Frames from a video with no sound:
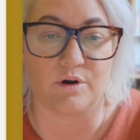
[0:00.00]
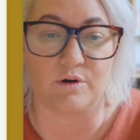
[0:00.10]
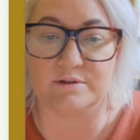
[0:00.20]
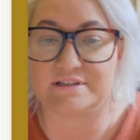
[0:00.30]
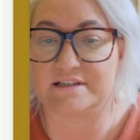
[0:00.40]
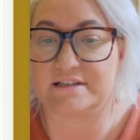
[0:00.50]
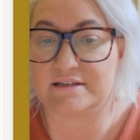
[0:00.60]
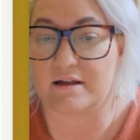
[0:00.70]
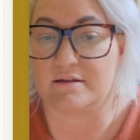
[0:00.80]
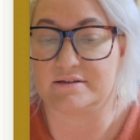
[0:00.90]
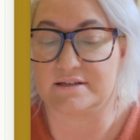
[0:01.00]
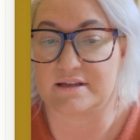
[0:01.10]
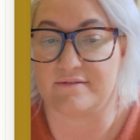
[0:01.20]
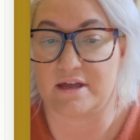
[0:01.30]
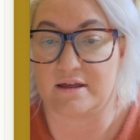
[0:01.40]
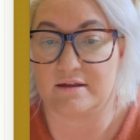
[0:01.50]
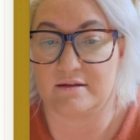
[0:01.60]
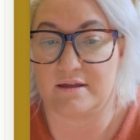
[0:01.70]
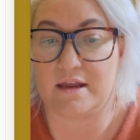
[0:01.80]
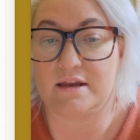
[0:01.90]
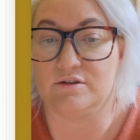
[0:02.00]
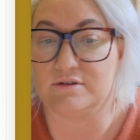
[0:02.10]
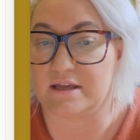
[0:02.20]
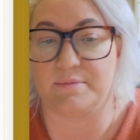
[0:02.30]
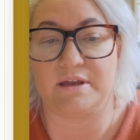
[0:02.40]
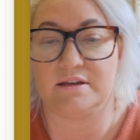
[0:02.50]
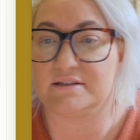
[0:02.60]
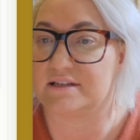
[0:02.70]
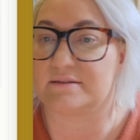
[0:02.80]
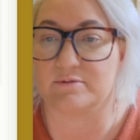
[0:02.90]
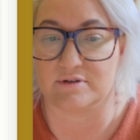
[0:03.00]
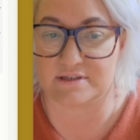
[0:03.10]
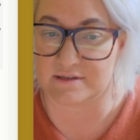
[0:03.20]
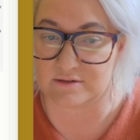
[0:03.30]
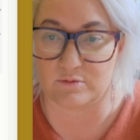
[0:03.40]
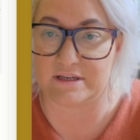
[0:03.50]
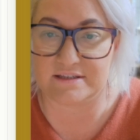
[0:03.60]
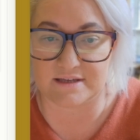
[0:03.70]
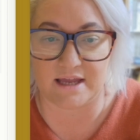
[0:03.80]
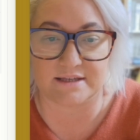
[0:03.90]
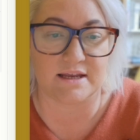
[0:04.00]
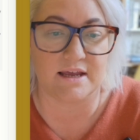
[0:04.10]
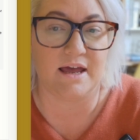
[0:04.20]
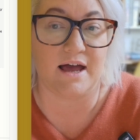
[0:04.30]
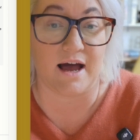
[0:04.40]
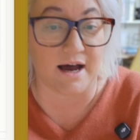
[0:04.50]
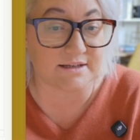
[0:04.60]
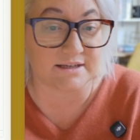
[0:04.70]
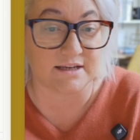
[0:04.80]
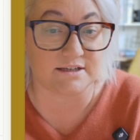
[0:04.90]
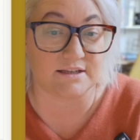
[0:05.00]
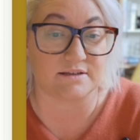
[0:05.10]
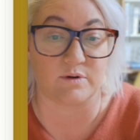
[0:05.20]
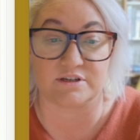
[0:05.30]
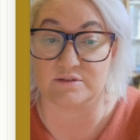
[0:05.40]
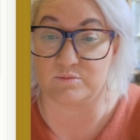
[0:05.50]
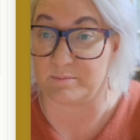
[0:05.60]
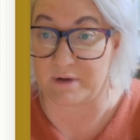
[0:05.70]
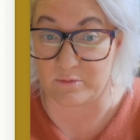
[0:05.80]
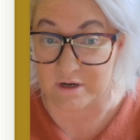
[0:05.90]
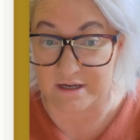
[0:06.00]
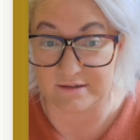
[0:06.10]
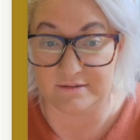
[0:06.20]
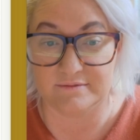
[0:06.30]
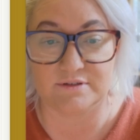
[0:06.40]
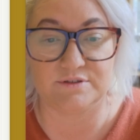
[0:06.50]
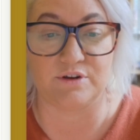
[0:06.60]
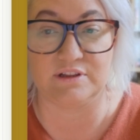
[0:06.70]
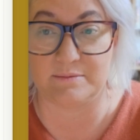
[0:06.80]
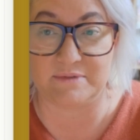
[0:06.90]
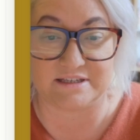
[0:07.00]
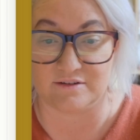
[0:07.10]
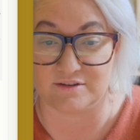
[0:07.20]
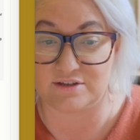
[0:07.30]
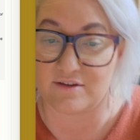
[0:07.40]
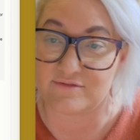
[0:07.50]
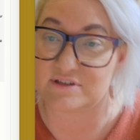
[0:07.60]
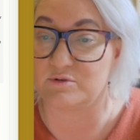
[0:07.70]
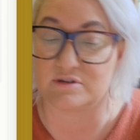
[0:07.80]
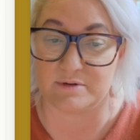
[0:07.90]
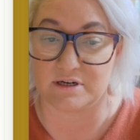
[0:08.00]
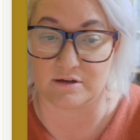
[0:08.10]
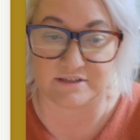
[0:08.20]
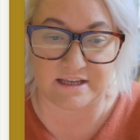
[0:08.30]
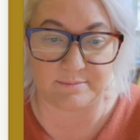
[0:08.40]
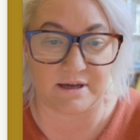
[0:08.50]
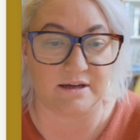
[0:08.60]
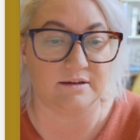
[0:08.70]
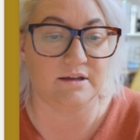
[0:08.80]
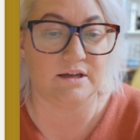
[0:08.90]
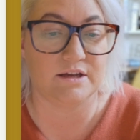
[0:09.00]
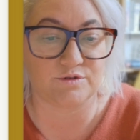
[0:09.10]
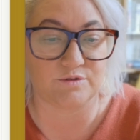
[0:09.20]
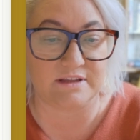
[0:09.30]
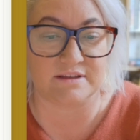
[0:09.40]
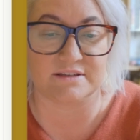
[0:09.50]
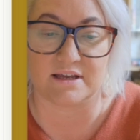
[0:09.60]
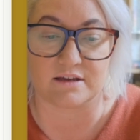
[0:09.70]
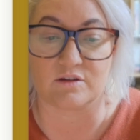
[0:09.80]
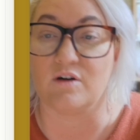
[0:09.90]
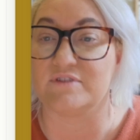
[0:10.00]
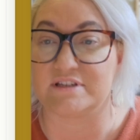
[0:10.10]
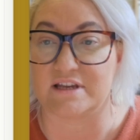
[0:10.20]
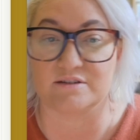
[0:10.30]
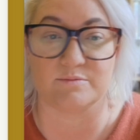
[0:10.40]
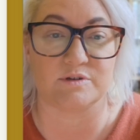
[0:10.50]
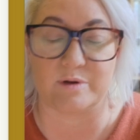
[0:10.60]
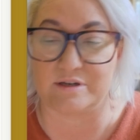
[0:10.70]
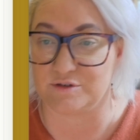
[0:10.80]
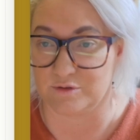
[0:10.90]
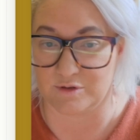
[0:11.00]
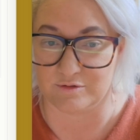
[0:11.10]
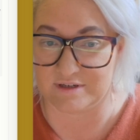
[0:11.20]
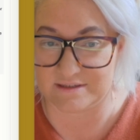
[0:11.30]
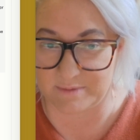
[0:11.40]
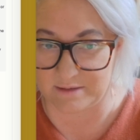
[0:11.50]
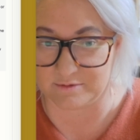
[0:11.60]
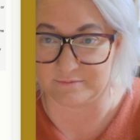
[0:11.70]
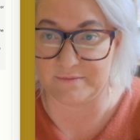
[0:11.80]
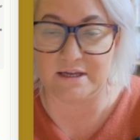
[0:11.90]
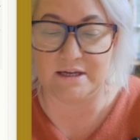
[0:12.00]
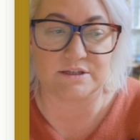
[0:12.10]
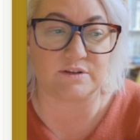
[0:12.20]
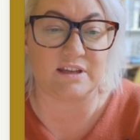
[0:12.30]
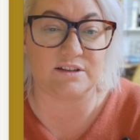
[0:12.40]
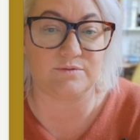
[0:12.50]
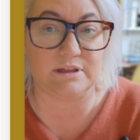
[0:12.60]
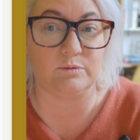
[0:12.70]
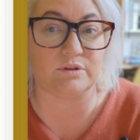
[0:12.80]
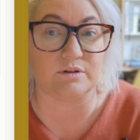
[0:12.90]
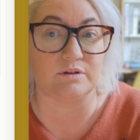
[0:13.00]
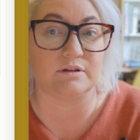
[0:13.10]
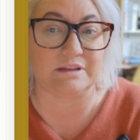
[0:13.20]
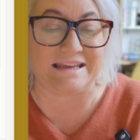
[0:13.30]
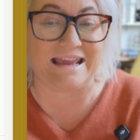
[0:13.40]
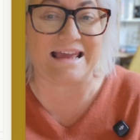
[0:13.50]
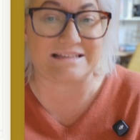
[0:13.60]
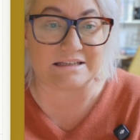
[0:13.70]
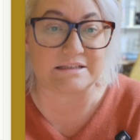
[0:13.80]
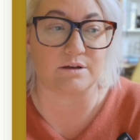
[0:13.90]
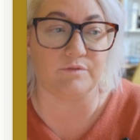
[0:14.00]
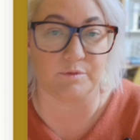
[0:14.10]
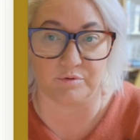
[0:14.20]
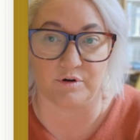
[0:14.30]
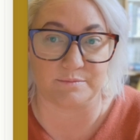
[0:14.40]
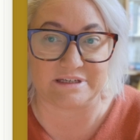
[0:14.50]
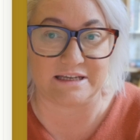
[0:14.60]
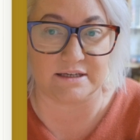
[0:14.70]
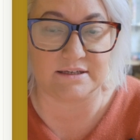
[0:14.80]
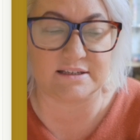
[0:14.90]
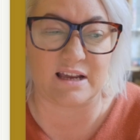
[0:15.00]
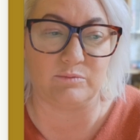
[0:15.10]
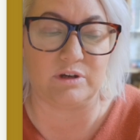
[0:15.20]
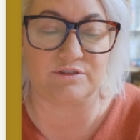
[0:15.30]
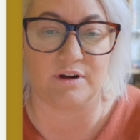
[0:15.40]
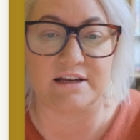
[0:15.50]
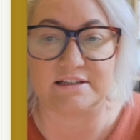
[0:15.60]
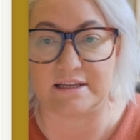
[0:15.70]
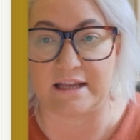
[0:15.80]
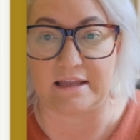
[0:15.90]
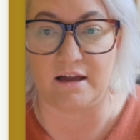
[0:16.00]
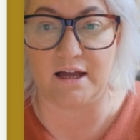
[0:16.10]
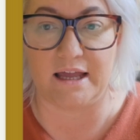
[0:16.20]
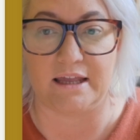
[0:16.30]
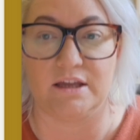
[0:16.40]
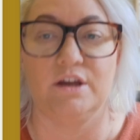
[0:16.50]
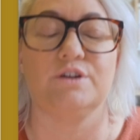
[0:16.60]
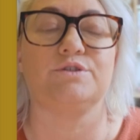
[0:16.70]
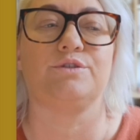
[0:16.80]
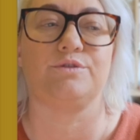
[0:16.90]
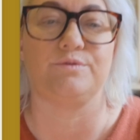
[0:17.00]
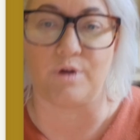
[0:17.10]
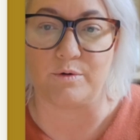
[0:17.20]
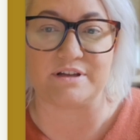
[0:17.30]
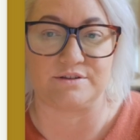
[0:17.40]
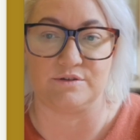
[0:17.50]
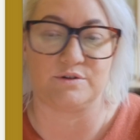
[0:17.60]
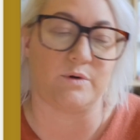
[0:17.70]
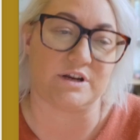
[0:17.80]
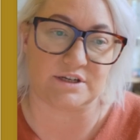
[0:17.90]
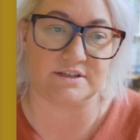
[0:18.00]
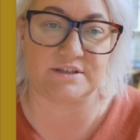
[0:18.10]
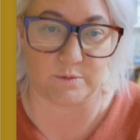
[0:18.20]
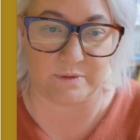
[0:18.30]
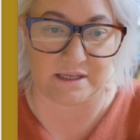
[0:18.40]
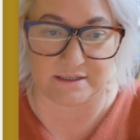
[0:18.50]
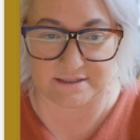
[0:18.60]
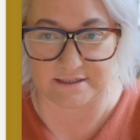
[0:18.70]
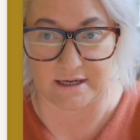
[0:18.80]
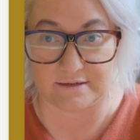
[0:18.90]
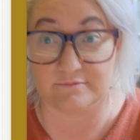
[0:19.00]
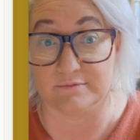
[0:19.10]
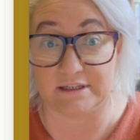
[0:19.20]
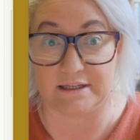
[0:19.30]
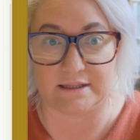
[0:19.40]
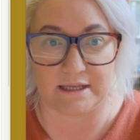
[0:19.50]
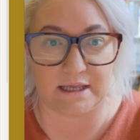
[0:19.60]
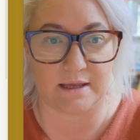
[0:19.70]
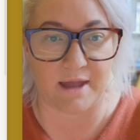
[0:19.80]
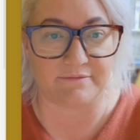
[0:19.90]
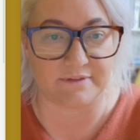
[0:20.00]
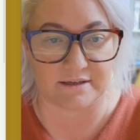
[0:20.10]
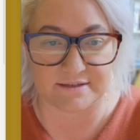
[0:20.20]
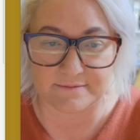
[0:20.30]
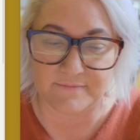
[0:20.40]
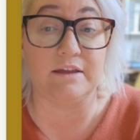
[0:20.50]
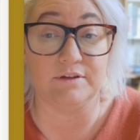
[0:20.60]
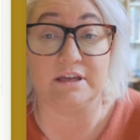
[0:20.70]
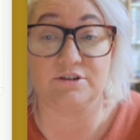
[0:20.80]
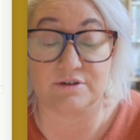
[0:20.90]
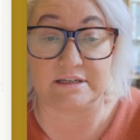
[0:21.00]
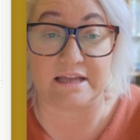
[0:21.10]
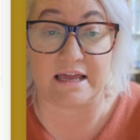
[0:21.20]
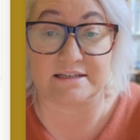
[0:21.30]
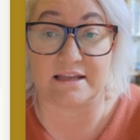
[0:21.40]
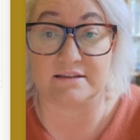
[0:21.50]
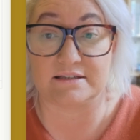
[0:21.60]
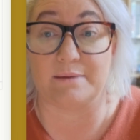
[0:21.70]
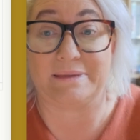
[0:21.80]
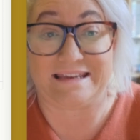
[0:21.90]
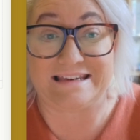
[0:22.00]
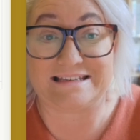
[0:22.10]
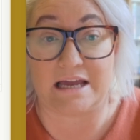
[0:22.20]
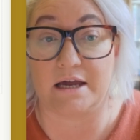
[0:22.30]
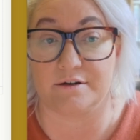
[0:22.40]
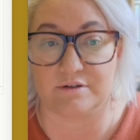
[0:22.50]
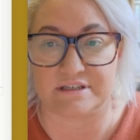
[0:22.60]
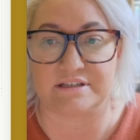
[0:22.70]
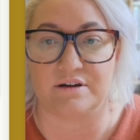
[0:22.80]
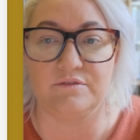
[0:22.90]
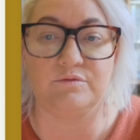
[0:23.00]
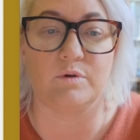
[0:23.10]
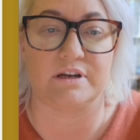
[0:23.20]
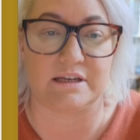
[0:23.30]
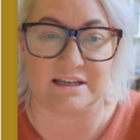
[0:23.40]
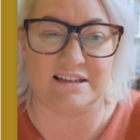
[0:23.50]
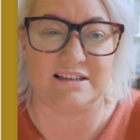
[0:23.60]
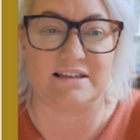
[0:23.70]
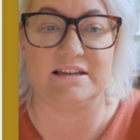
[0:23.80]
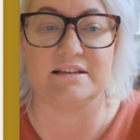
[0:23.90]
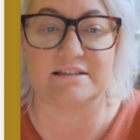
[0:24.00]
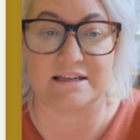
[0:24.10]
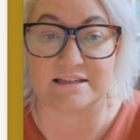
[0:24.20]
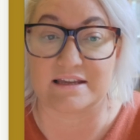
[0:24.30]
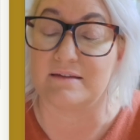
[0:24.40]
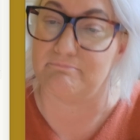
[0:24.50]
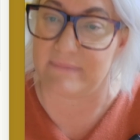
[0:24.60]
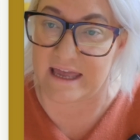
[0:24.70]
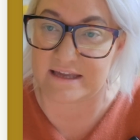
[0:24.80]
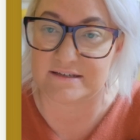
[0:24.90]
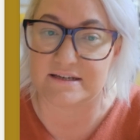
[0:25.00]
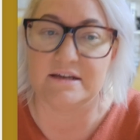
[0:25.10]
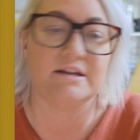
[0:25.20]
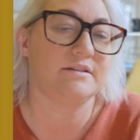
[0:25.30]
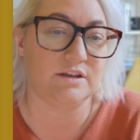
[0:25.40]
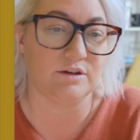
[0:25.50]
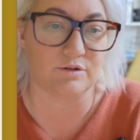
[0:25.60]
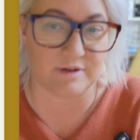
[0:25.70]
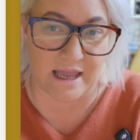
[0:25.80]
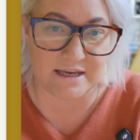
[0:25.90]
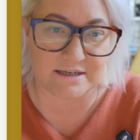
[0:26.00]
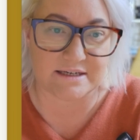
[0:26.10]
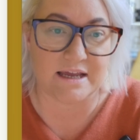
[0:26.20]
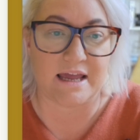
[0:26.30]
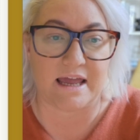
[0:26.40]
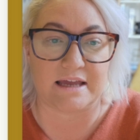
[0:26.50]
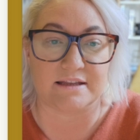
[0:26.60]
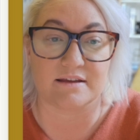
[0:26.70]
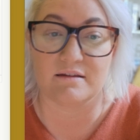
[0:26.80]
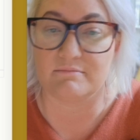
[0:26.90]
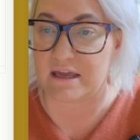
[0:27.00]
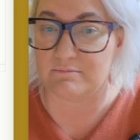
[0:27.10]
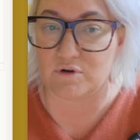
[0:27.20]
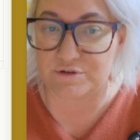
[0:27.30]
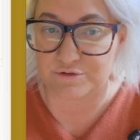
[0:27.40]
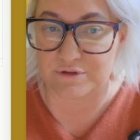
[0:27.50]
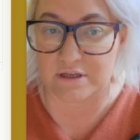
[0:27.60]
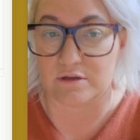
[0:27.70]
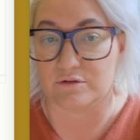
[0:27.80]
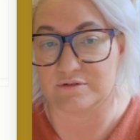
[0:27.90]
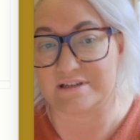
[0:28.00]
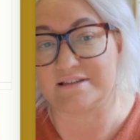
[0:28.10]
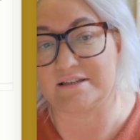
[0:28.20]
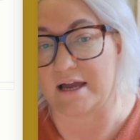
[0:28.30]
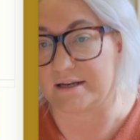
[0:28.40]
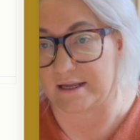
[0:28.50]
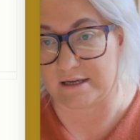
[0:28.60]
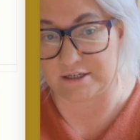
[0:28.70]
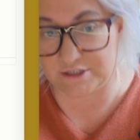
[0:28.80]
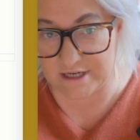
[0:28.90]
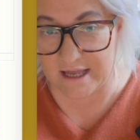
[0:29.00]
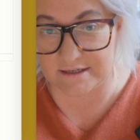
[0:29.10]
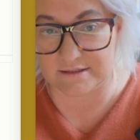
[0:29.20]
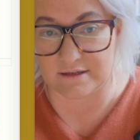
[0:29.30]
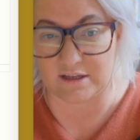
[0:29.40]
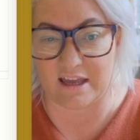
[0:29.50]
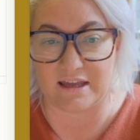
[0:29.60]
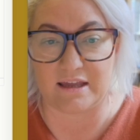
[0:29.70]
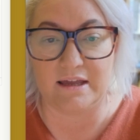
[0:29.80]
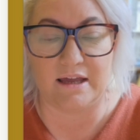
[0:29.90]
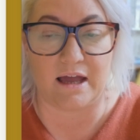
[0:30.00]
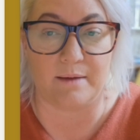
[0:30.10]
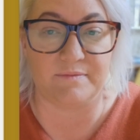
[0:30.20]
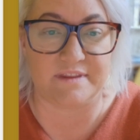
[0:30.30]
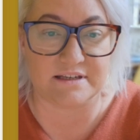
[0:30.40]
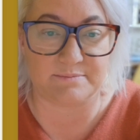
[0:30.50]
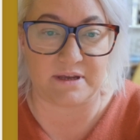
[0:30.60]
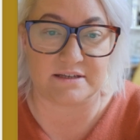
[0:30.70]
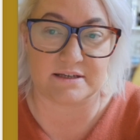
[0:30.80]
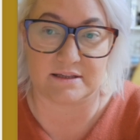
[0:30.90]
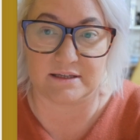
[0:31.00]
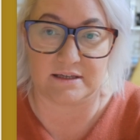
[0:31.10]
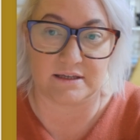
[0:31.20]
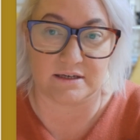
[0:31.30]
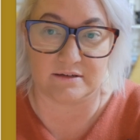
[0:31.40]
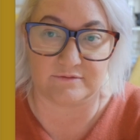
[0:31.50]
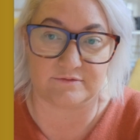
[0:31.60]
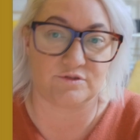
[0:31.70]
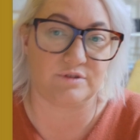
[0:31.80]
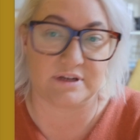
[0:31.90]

Your goal is to discover any unique opinions, experiences, or insights. Ask each of these questions one by one. Don't let me sit on the surface, push me to go deeper. Treat this like a conversation between two curious people. So that's really what the essence of the prompt is. And we're trying to get AI to throw us those questions so we can start really thinking about things. If you're interested in how to set this up in Tana itself, what it is it's a command that you create. And the command module that you use is start AI chat, okay? This basically kind of